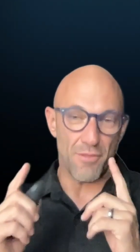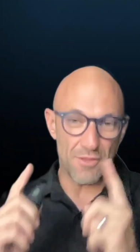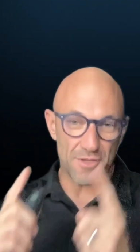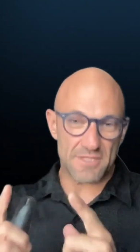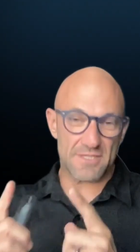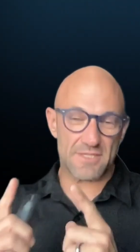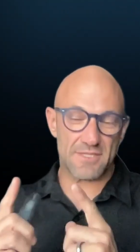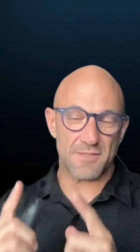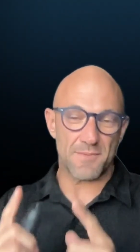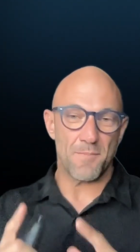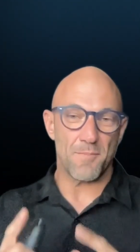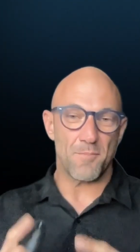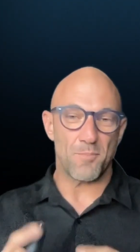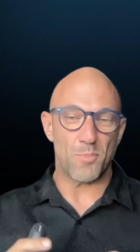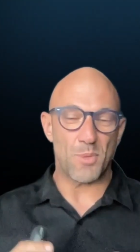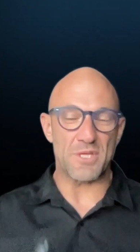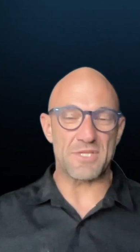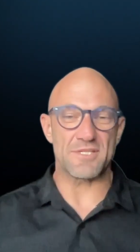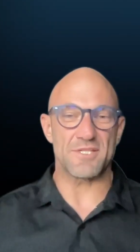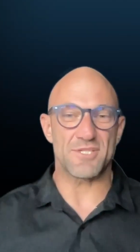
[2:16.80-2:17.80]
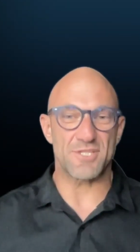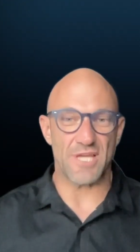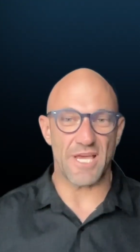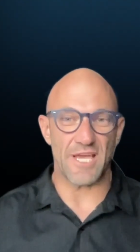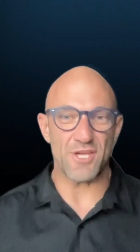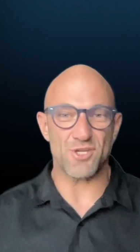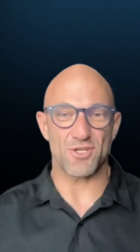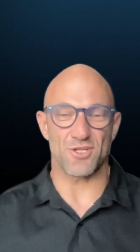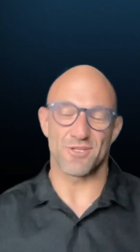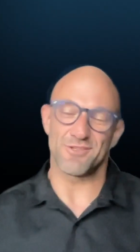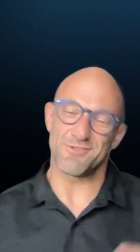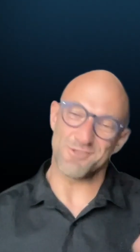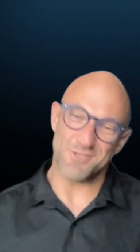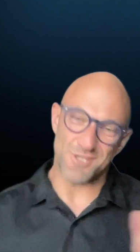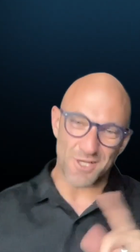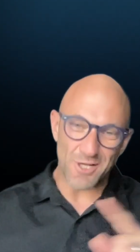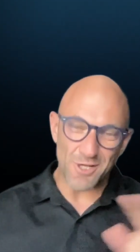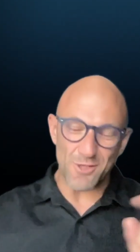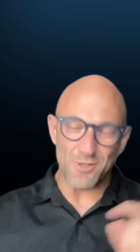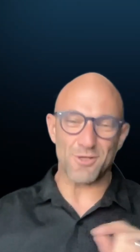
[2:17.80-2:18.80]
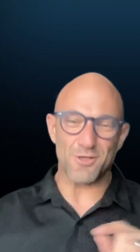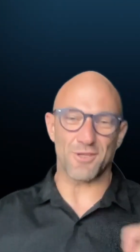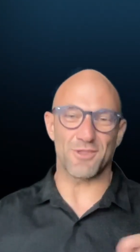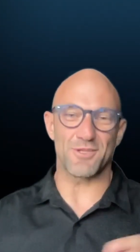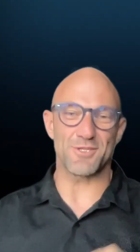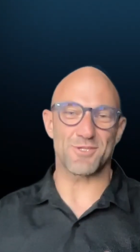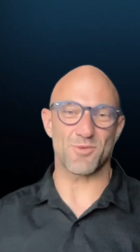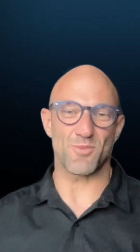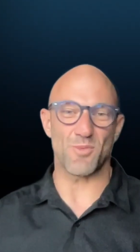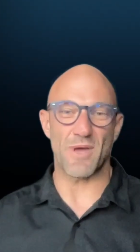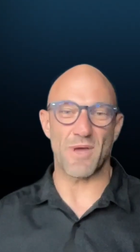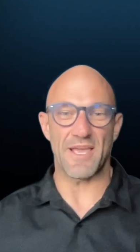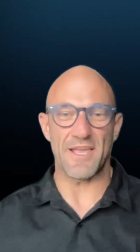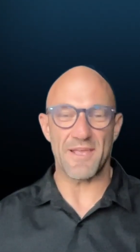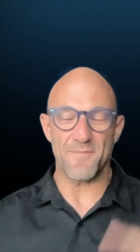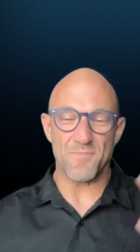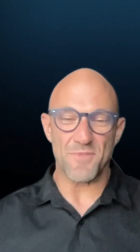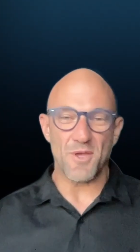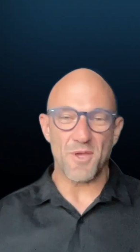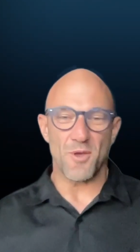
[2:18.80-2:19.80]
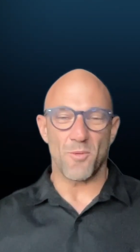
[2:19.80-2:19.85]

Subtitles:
This presentation didn't look this way